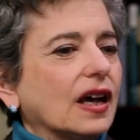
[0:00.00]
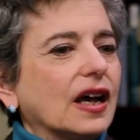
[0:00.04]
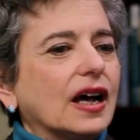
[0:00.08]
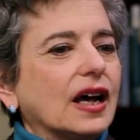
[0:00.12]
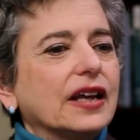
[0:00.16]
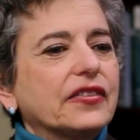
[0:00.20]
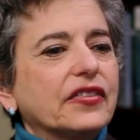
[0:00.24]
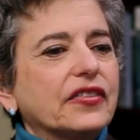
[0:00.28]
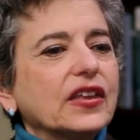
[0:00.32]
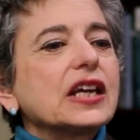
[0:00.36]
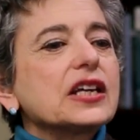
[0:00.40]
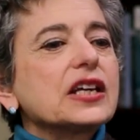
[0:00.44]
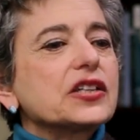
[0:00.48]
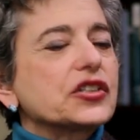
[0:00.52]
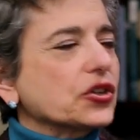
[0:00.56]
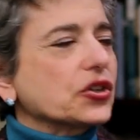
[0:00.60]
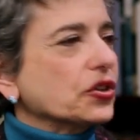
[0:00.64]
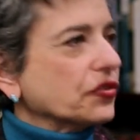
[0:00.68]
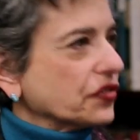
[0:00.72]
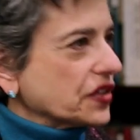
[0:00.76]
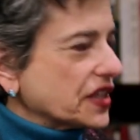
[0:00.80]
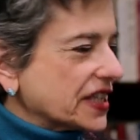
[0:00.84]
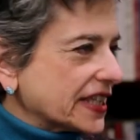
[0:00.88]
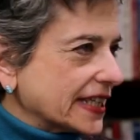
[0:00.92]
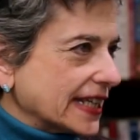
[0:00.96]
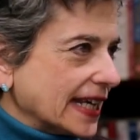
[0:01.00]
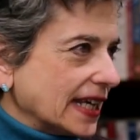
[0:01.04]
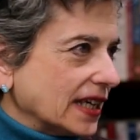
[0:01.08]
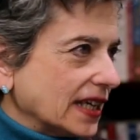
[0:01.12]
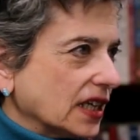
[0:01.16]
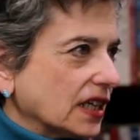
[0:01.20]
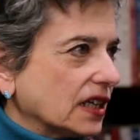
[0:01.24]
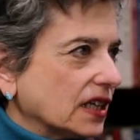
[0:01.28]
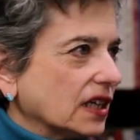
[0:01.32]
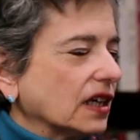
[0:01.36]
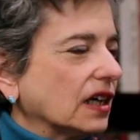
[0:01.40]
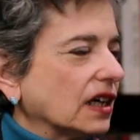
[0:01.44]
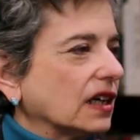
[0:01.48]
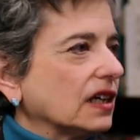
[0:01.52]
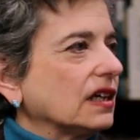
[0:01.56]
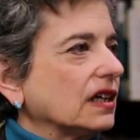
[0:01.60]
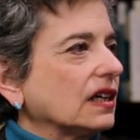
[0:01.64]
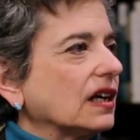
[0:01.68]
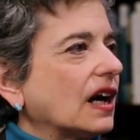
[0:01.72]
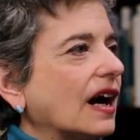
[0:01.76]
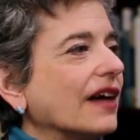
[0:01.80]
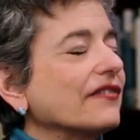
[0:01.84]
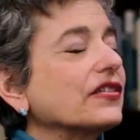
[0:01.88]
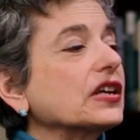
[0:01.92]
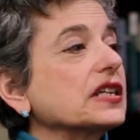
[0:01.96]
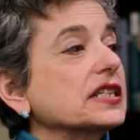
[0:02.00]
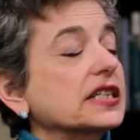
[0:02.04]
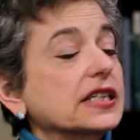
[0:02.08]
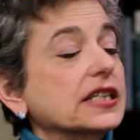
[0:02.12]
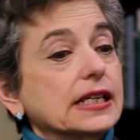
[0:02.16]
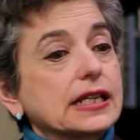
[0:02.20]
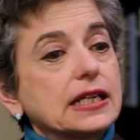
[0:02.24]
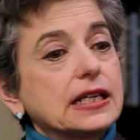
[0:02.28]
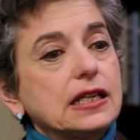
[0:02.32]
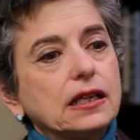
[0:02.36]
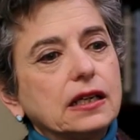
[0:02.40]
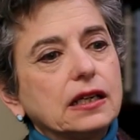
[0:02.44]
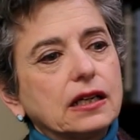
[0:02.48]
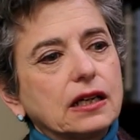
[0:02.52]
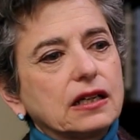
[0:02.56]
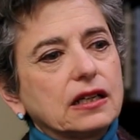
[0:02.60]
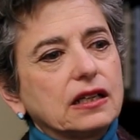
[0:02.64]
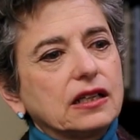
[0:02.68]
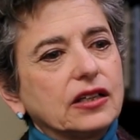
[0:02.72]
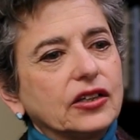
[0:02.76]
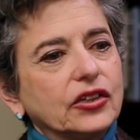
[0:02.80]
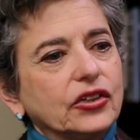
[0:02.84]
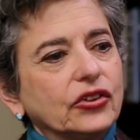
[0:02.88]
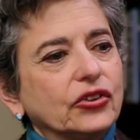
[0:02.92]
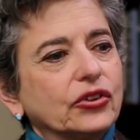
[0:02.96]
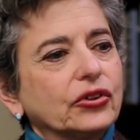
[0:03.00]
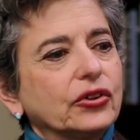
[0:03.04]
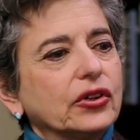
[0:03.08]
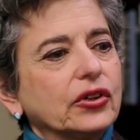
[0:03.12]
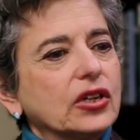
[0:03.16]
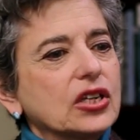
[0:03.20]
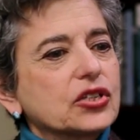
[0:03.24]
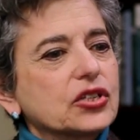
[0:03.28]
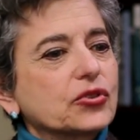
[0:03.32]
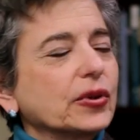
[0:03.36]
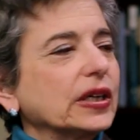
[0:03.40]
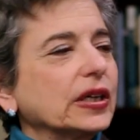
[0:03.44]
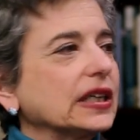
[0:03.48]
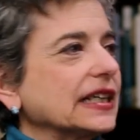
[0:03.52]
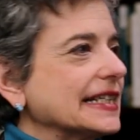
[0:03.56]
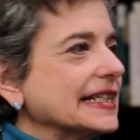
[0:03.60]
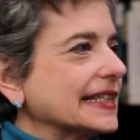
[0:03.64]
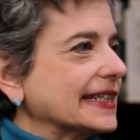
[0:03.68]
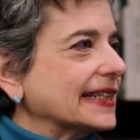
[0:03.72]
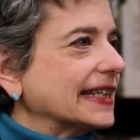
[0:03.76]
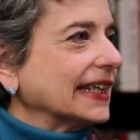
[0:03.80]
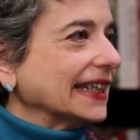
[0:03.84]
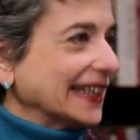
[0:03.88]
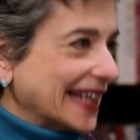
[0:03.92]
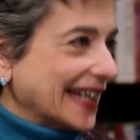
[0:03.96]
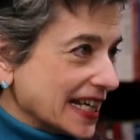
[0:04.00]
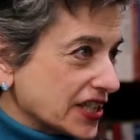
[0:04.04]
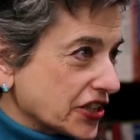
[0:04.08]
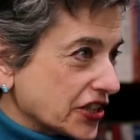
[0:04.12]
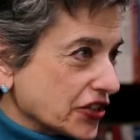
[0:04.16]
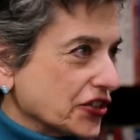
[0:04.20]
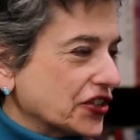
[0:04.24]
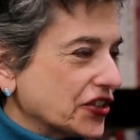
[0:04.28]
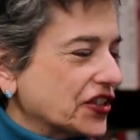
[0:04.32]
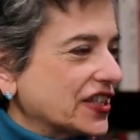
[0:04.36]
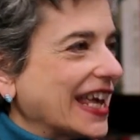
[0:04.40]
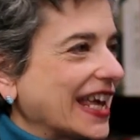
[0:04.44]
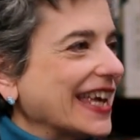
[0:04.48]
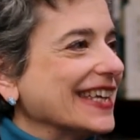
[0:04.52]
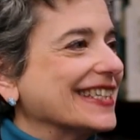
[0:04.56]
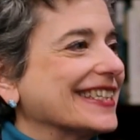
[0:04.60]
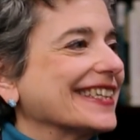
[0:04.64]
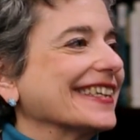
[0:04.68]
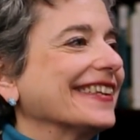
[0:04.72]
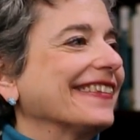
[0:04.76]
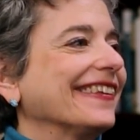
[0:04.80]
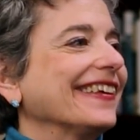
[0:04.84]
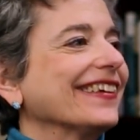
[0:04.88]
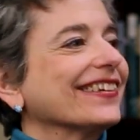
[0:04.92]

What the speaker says: I think it's overstated. Obviously, Israel is the lesser Satan.